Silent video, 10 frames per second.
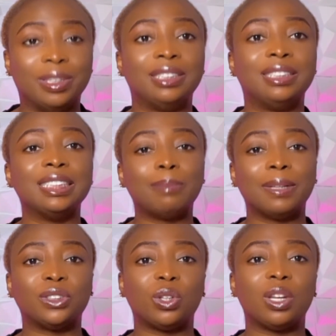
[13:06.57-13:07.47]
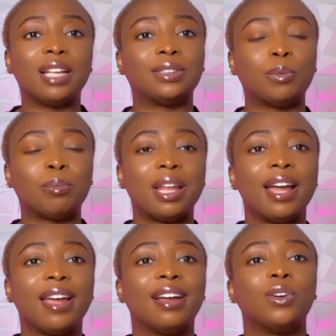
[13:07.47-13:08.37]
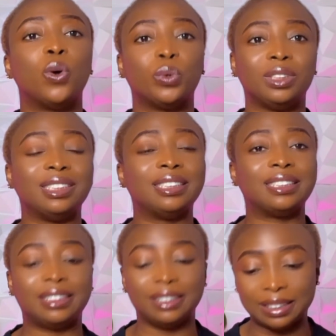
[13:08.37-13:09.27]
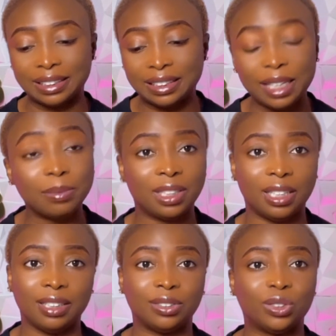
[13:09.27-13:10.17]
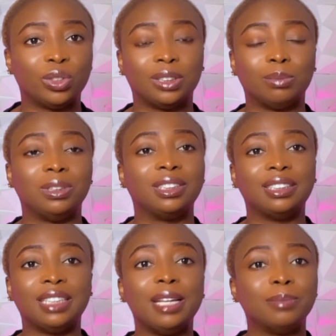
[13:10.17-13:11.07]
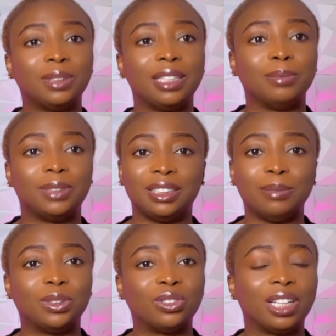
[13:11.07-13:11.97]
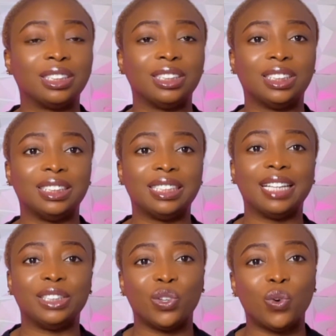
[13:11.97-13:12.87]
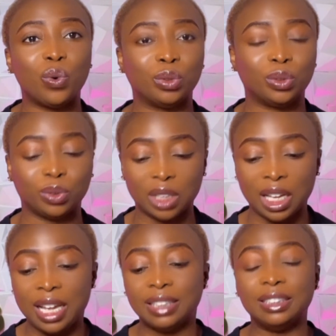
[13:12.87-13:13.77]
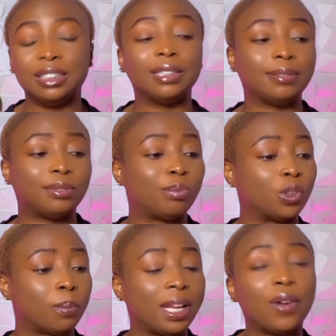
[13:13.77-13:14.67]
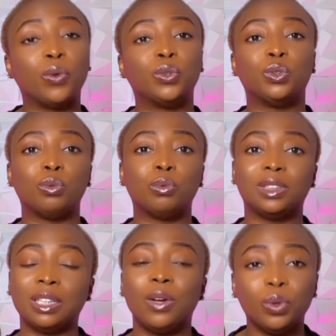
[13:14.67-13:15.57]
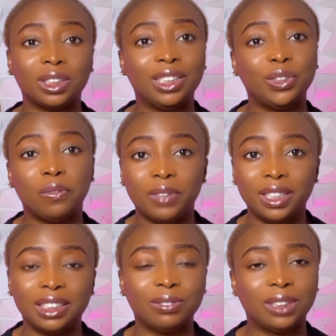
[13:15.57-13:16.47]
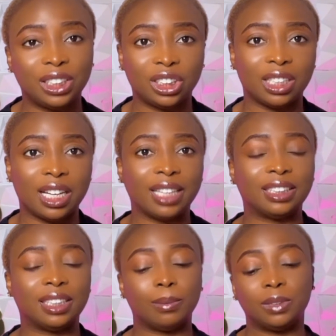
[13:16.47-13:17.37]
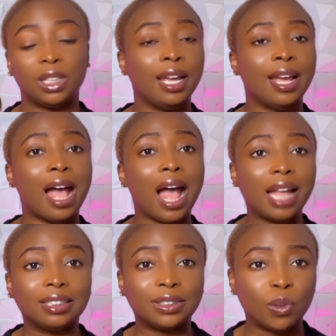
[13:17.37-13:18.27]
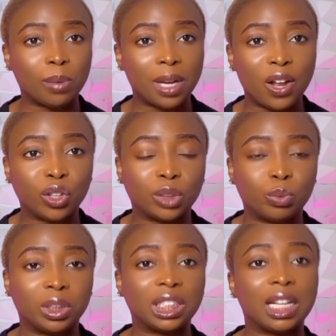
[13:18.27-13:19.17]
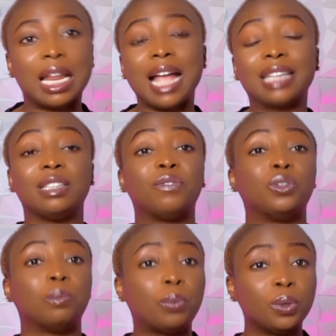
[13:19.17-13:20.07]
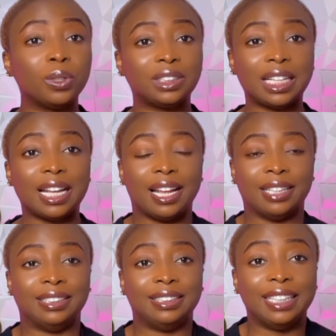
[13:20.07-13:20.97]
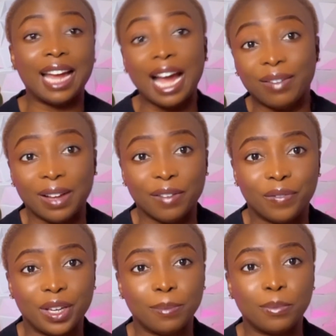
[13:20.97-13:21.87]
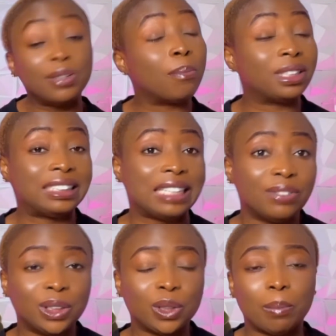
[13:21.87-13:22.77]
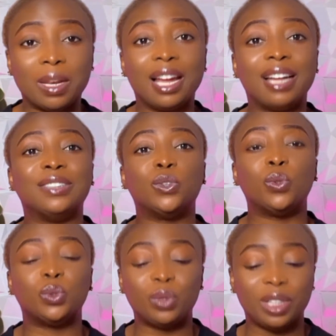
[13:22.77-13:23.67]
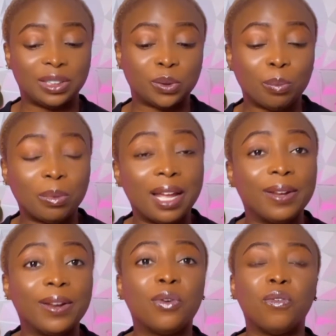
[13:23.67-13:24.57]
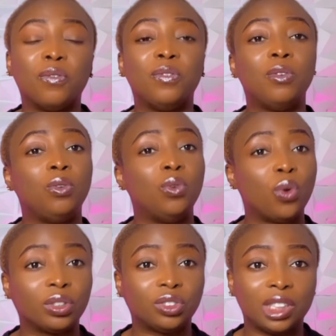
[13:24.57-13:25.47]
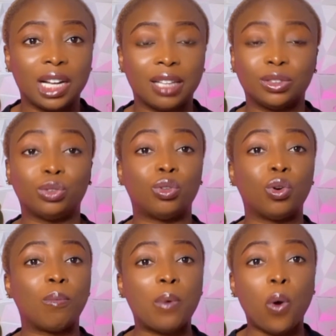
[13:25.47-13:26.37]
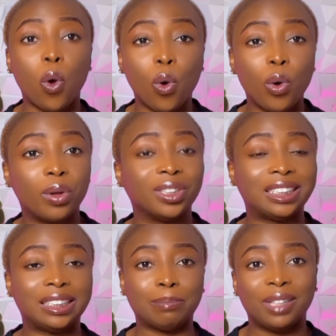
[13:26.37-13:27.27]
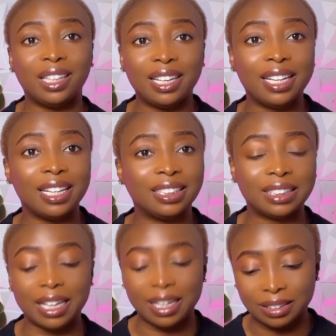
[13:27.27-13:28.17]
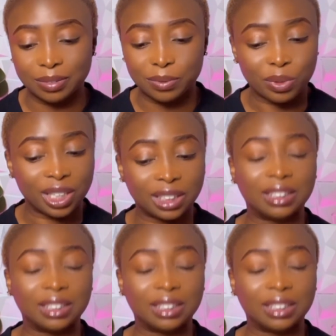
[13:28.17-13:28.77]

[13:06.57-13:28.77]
This particular supplier, it's the same thing, trust me, same strategy that they all use. This supplier also sells innovative kitchen items. Add the supplier on WeChat, ask them for the products that they have available. Number 7 supplier is also a supplier of luxury casserole, pots, plates, and the rest.